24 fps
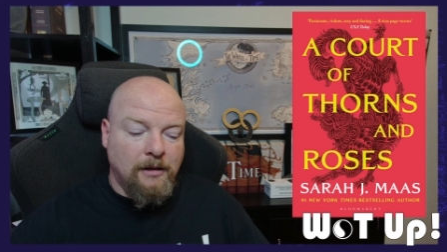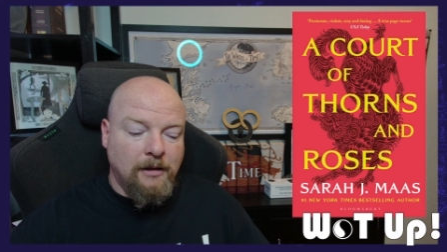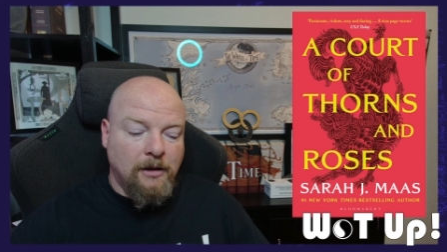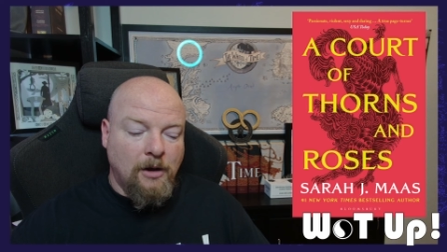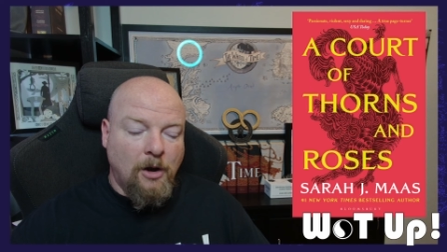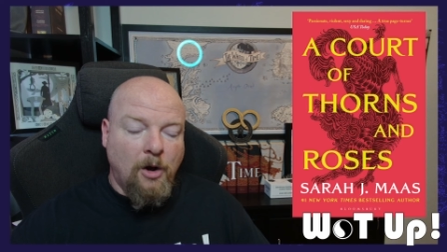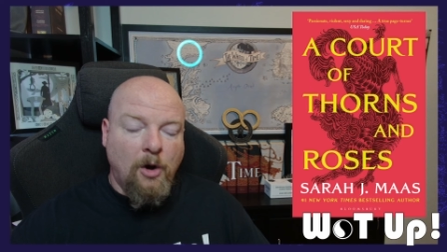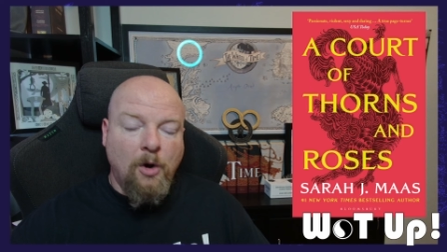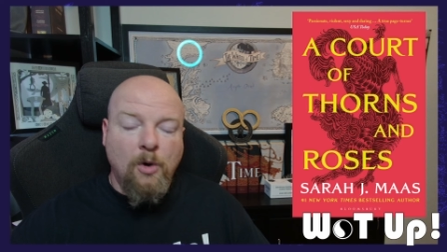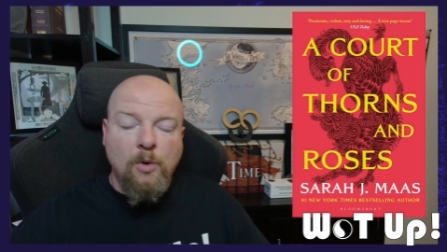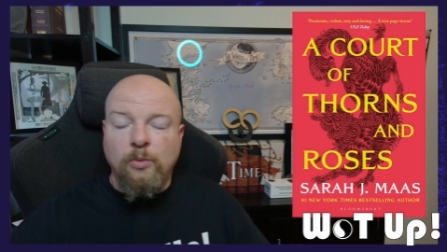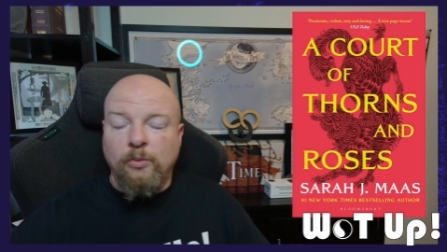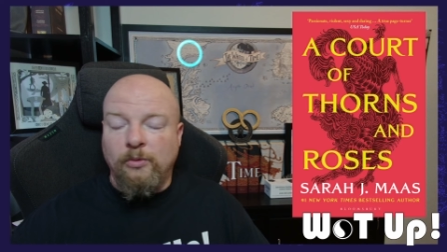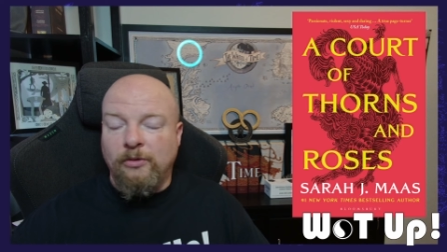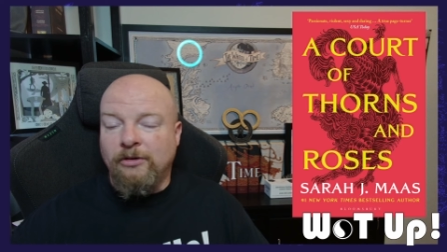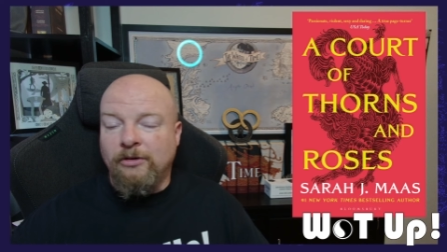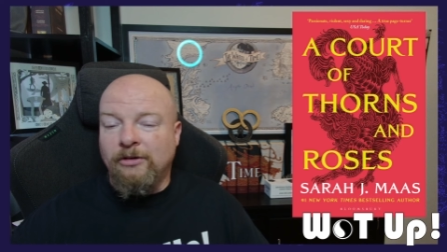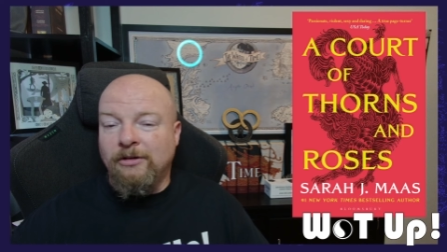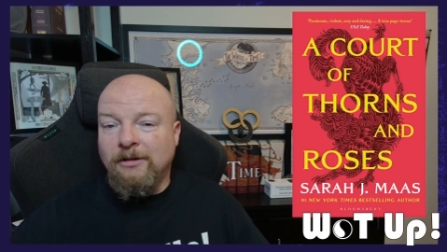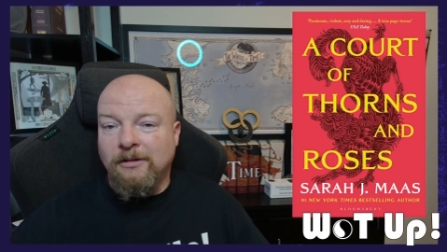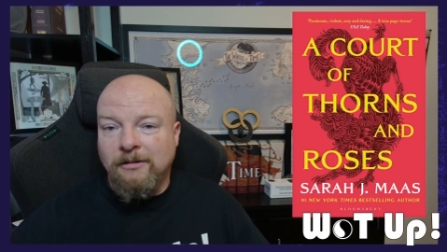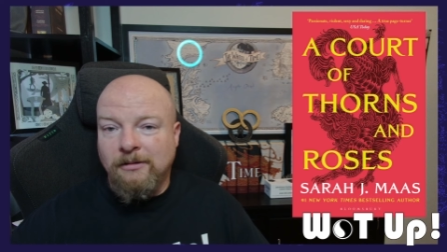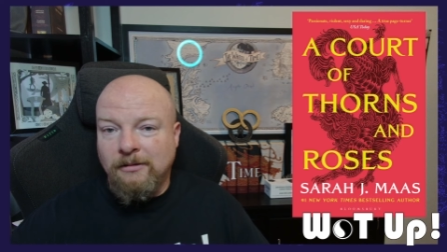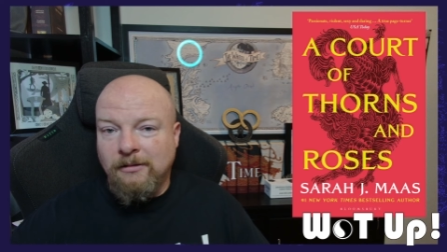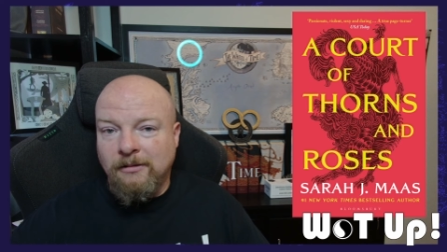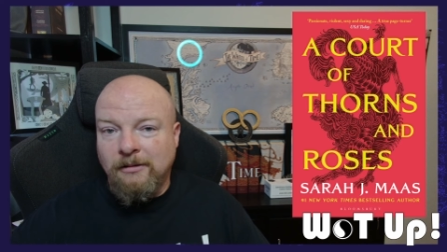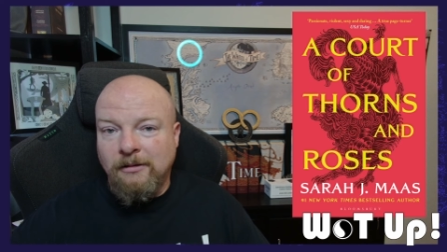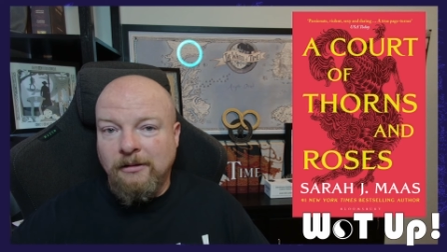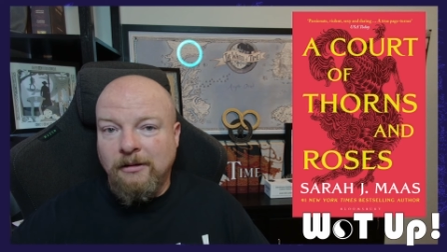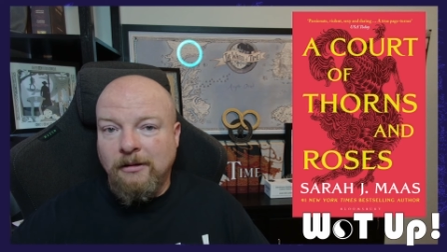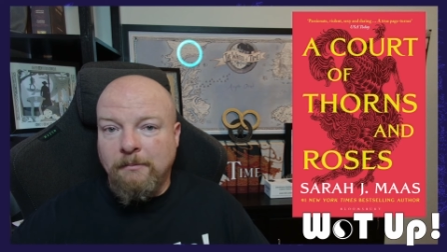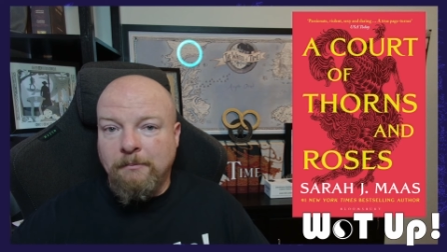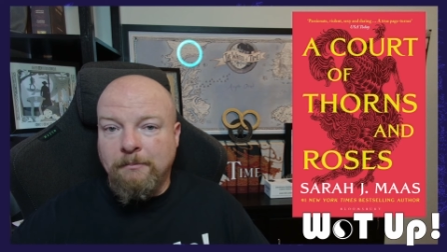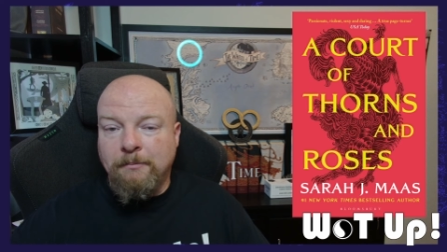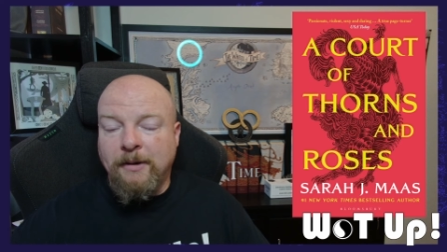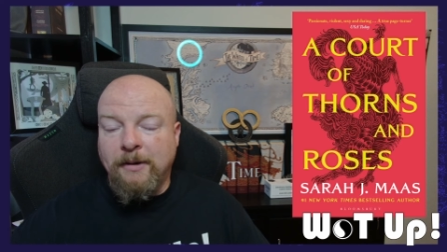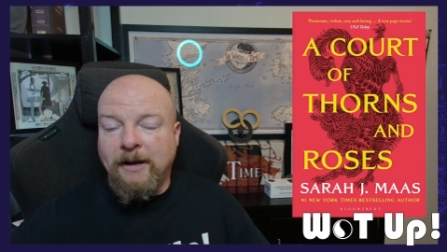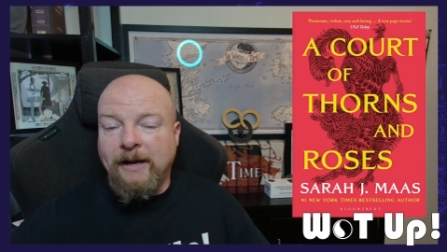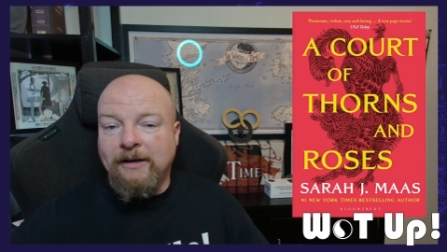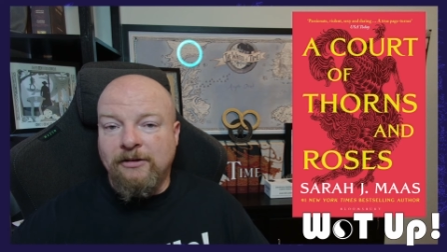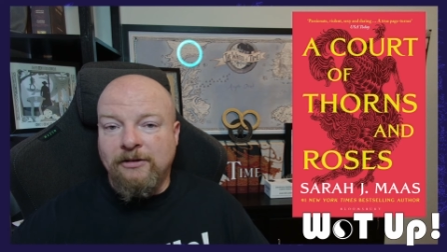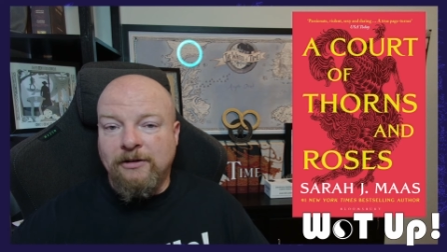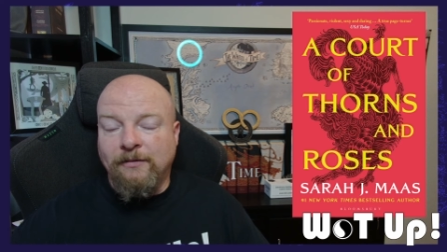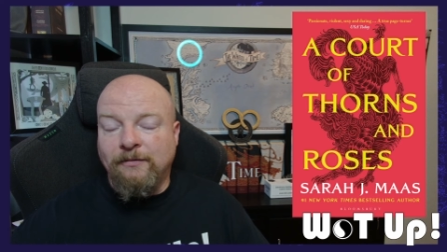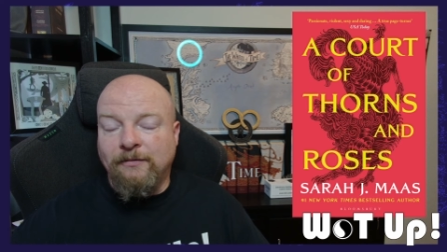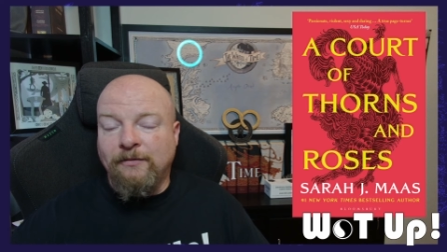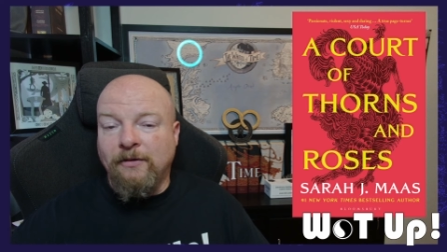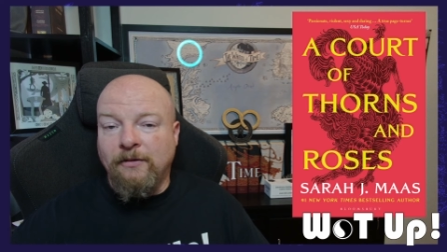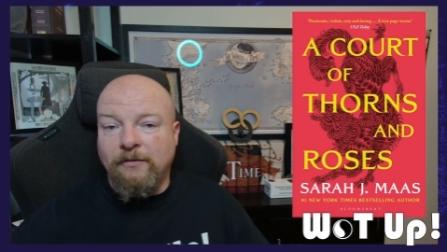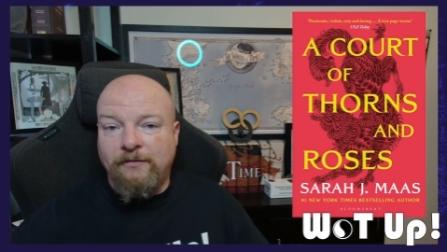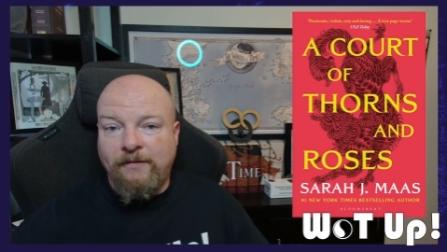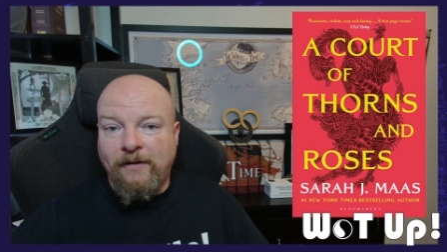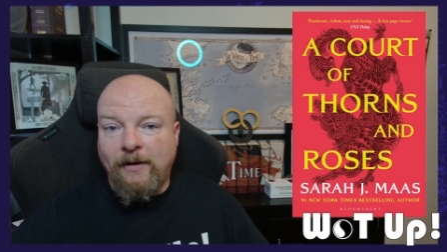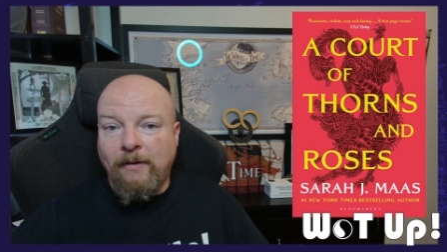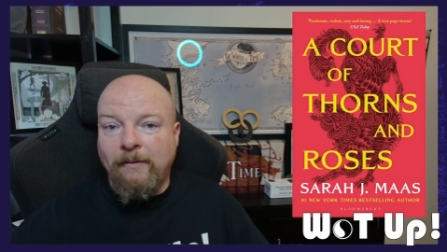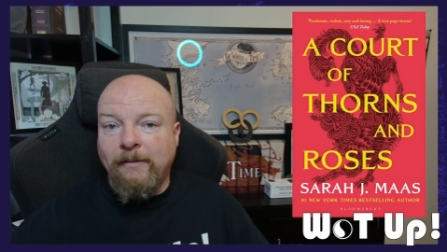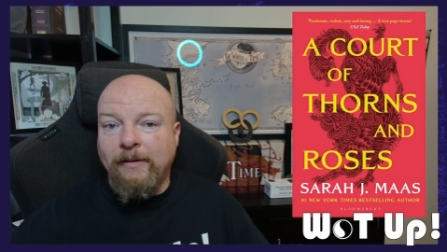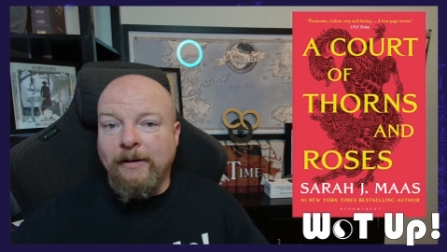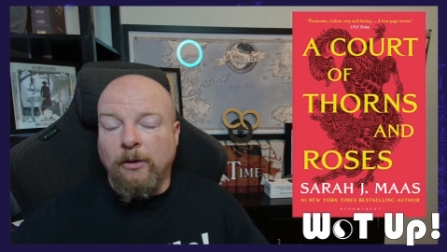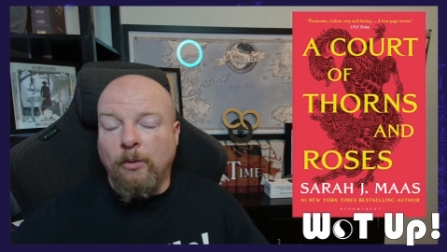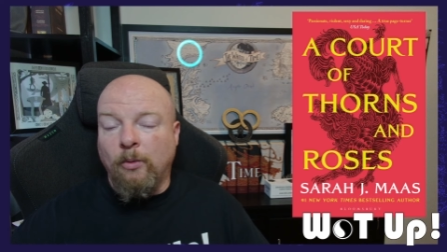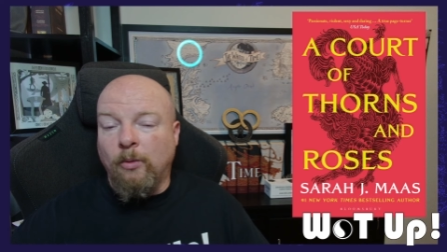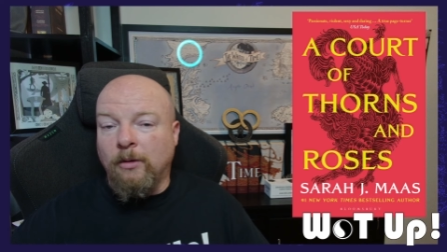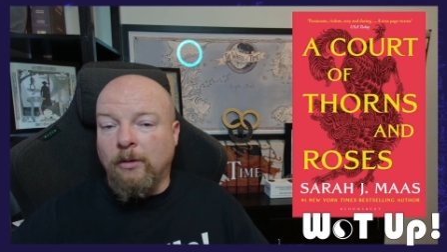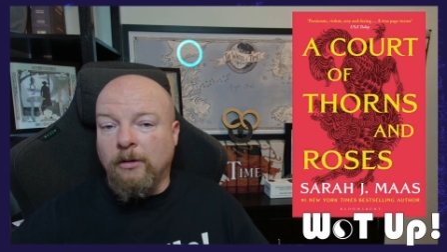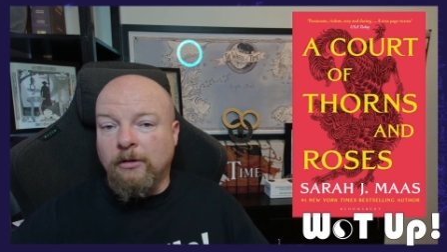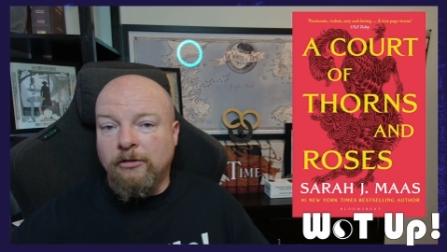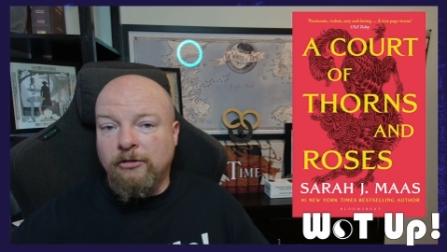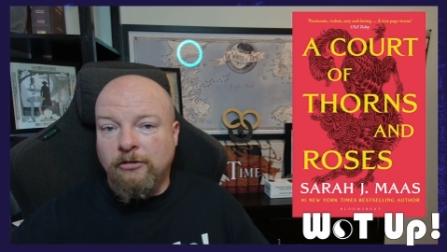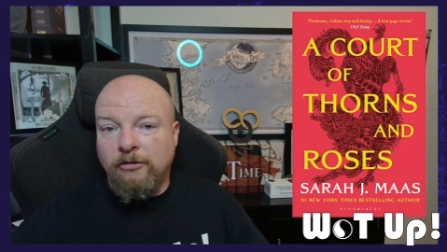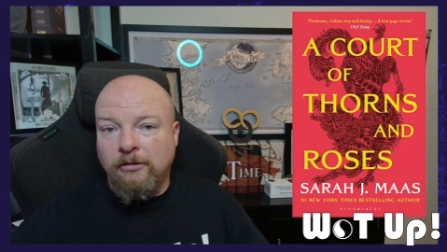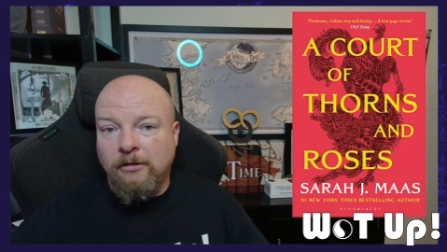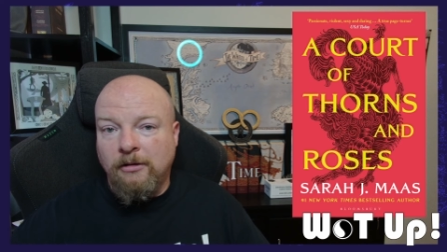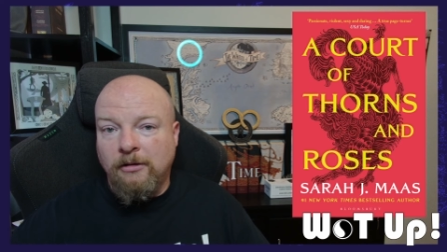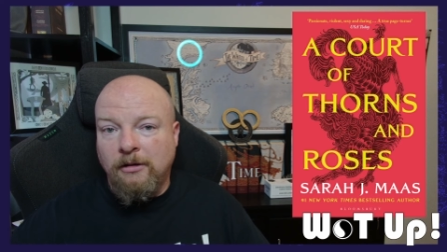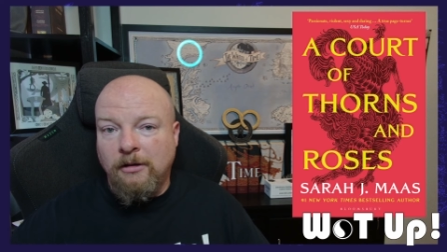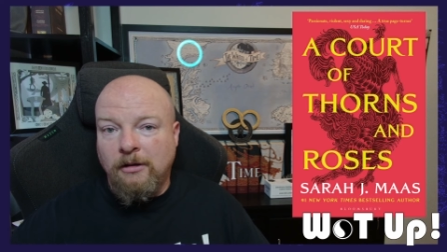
owned by different fairy lords,